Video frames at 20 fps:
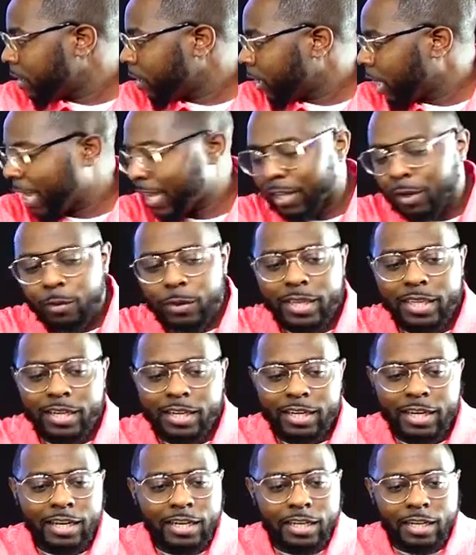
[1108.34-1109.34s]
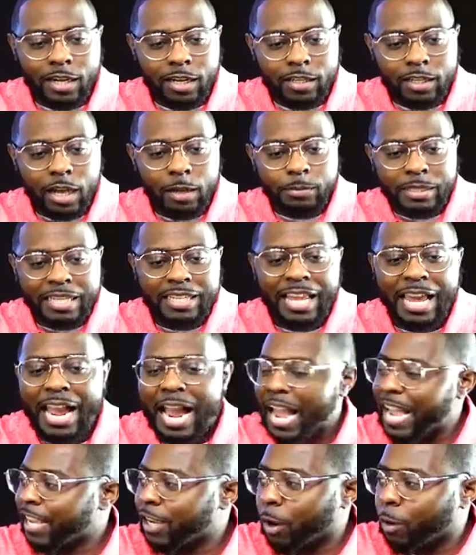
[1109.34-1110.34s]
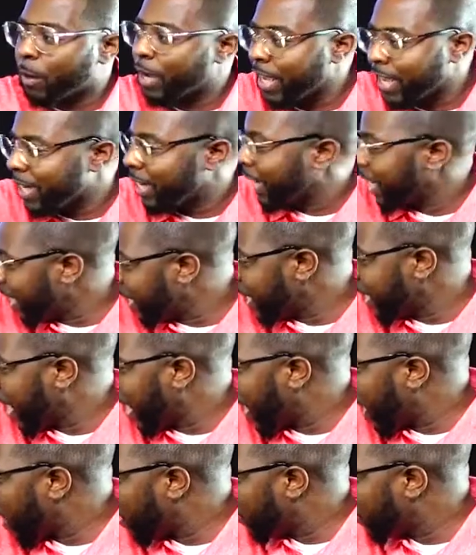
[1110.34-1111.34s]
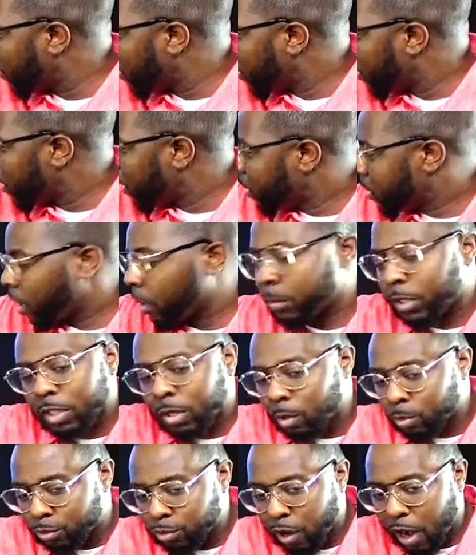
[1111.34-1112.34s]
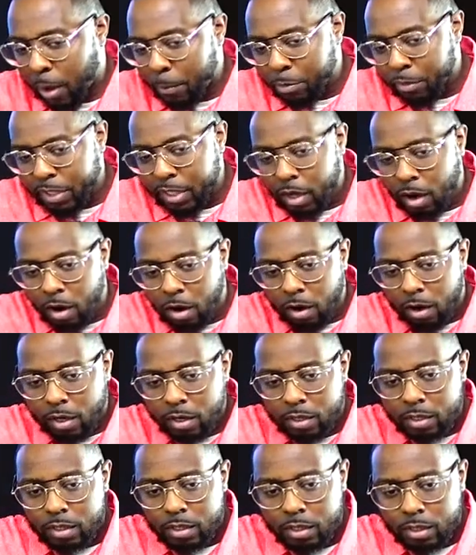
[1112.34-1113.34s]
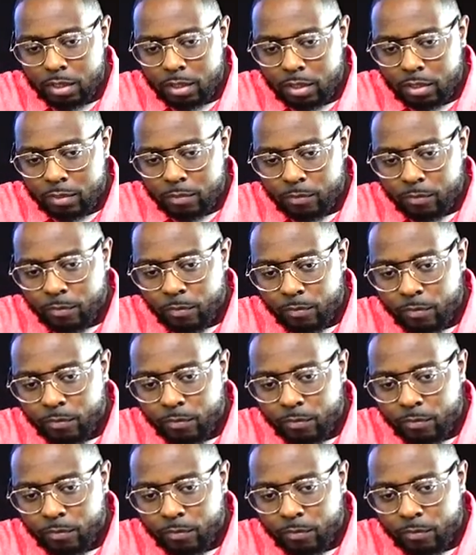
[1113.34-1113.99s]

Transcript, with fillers: I ain't gonna hit it anyhow. You know what I'm saying? Like I ain't gonna hit it anyhow. So I'm just gonna try pretty hard. And then they were like,